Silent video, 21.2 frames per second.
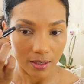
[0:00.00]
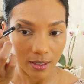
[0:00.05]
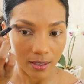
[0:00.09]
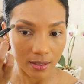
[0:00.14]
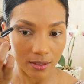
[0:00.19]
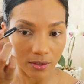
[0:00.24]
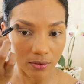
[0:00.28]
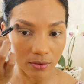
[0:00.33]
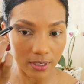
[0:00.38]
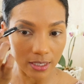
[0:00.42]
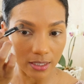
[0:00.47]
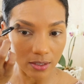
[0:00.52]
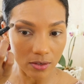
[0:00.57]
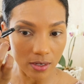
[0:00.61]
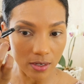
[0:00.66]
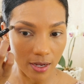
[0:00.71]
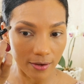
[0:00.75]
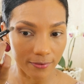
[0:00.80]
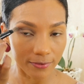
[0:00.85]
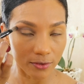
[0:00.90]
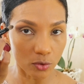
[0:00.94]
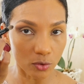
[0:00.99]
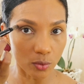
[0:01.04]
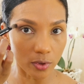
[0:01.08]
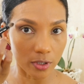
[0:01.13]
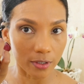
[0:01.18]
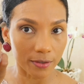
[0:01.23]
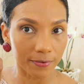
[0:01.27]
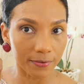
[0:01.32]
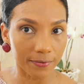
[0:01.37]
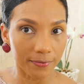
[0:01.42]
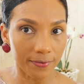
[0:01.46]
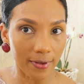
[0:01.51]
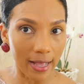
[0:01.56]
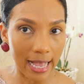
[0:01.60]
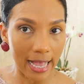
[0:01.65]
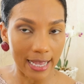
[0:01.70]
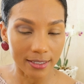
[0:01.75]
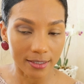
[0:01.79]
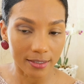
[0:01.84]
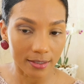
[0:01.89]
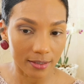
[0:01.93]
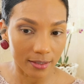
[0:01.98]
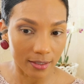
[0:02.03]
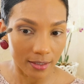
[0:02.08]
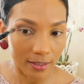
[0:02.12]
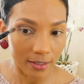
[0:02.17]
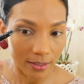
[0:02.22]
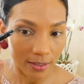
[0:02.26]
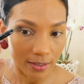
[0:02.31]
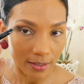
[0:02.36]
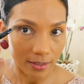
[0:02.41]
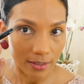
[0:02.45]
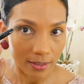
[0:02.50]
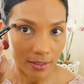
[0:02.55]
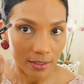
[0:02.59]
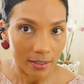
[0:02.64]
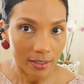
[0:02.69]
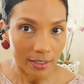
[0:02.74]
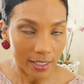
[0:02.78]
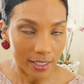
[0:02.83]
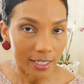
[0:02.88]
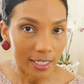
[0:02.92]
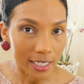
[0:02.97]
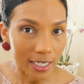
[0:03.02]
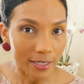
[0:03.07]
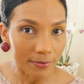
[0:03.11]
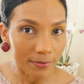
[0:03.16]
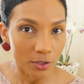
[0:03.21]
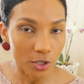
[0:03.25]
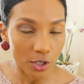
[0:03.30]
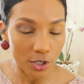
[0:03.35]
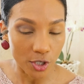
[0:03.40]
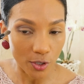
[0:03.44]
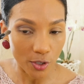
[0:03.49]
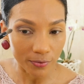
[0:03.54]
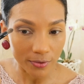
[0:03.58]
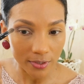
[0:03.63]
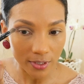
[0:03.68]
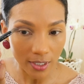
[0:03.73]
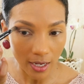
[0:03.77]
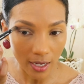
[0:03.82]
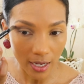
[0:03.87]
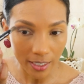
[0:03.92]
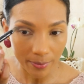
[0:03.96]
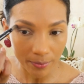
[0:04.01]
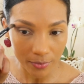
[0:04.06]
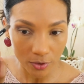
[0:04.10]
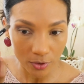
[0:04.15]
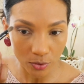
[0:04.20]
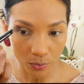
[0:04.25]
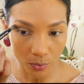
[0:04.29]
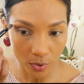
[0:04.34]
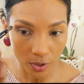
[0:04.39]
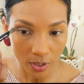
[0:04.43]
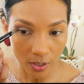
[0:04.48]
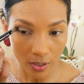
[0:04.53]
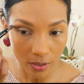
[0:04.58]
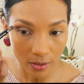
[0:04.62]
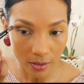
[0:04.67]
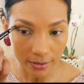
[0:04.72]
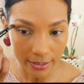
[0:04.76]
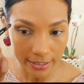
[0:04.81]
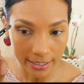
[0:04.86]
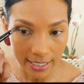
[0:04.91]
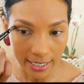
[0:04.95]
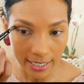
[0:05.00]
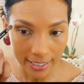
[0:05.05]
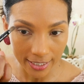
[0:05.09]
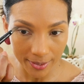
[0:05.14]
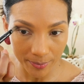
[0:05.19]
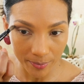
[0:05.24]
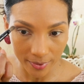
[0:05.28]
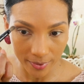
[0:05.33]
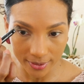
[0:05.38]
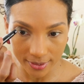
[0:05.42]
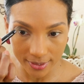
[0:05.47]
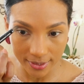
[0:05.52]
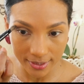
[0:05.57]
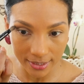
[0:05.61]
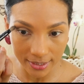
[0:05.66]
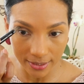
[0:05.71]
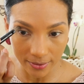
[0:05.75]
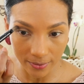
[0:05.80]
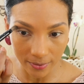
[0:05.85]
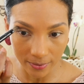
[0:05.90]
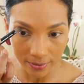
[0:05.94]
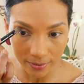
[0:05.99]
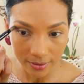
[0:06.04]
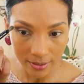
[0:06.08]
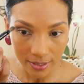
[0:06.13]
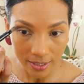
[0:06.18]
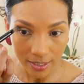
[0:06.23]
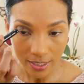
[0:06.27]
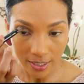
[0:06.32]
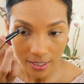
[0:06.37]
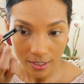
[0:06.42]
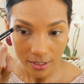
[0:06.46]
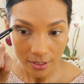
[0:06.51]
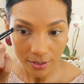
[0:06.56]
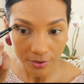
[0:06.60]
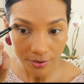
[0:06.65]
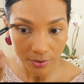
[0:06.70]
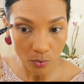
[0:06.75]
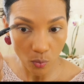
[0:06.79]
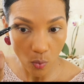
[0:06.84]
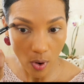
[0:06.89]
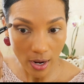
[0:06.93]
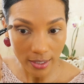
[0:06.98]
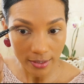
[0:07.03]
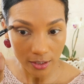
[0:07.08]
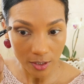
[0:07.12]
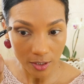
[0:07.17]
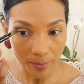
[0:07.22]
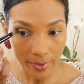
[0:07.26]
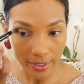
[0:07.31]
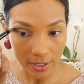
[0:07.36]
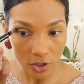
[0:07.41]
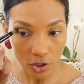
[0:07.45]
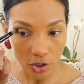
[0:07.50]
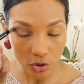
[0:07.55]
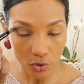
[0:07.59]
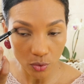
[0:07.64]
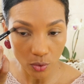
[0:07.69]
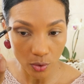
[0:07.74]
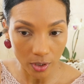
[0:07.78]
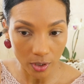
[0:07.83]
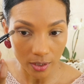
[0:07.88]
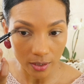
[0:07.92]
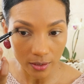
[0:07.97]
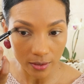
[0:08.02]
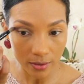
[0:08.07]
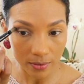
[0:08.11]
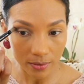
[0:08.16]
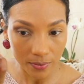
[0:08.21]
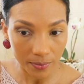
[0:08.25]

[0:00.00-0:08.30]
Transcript: and you cannot have to work fast it gives you enough time to work on the eye but still you want to make sure